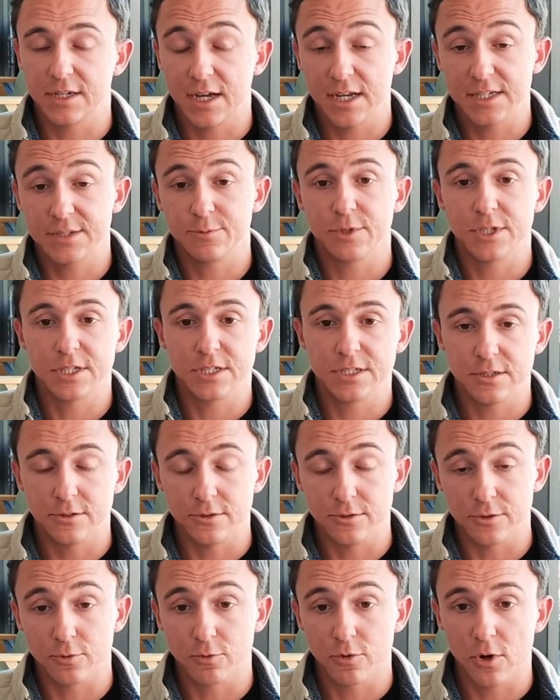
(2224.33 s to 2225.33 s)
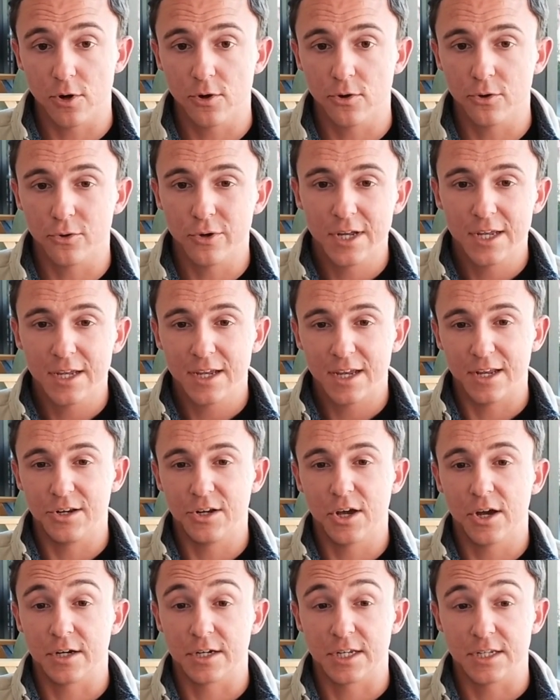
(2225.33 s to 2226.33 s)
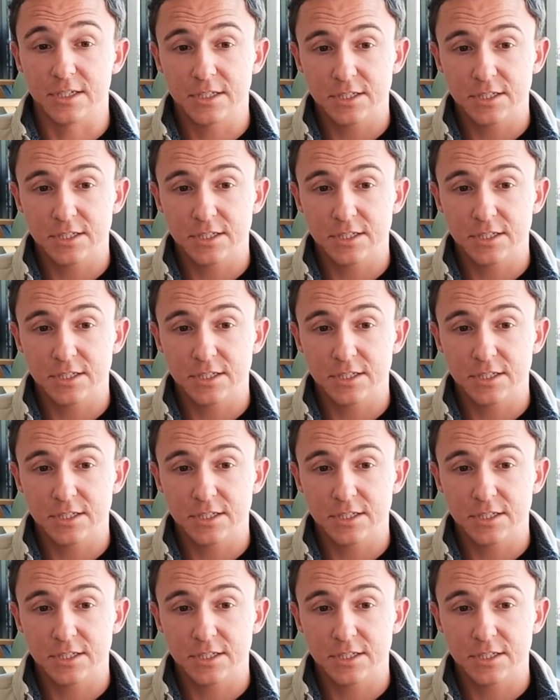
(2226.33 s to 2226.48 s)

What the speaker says: as we continue to grow and not get